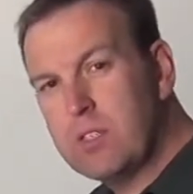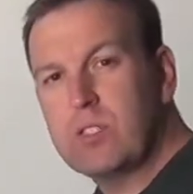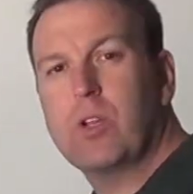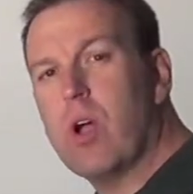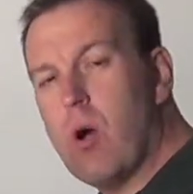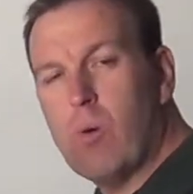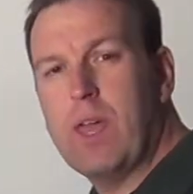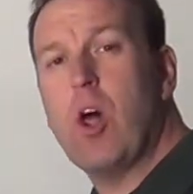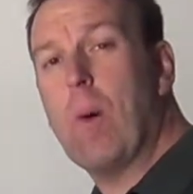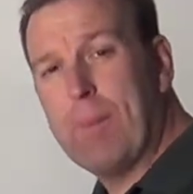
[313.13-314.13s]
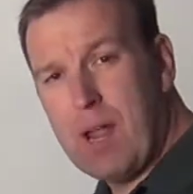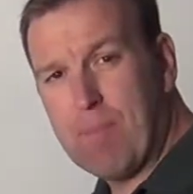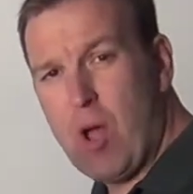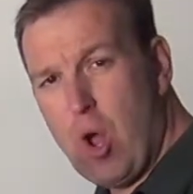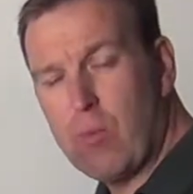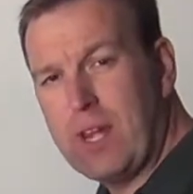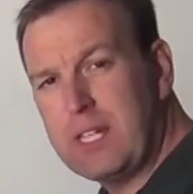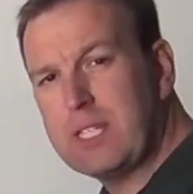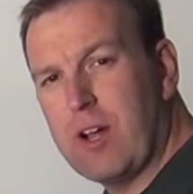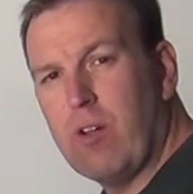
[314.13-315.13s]
to go and open up already
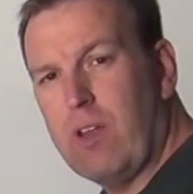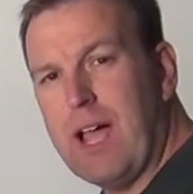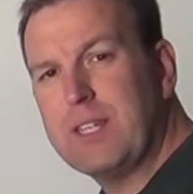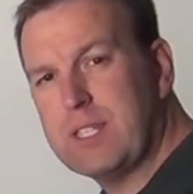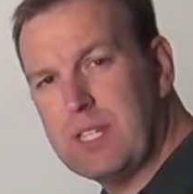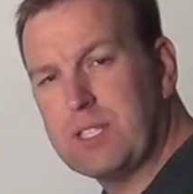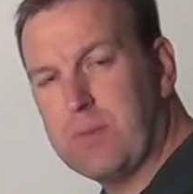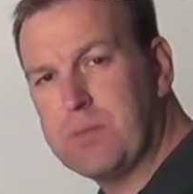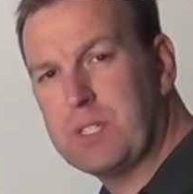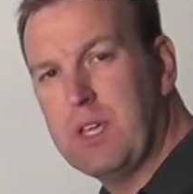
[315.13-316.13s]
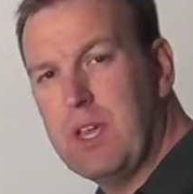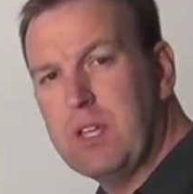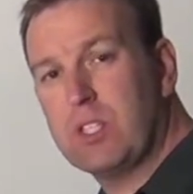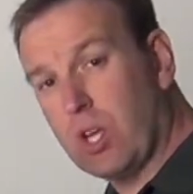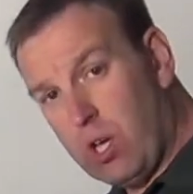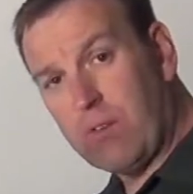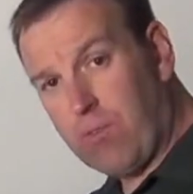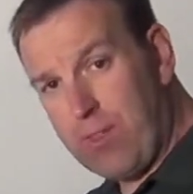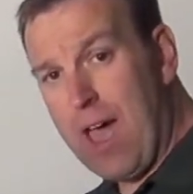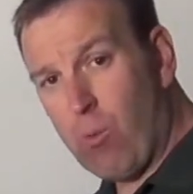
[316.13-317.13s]
sterilized systems to look
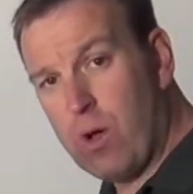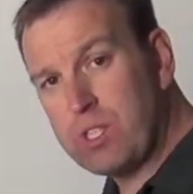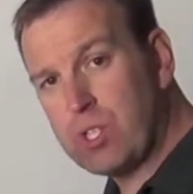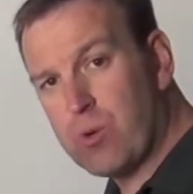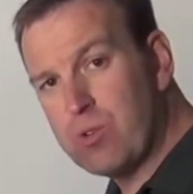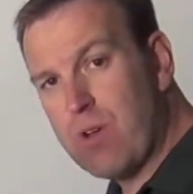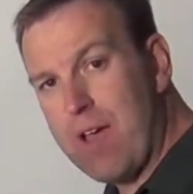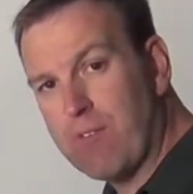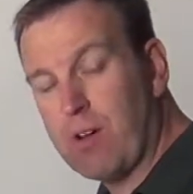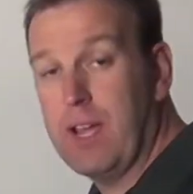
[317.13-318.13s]
for that one screwdriver.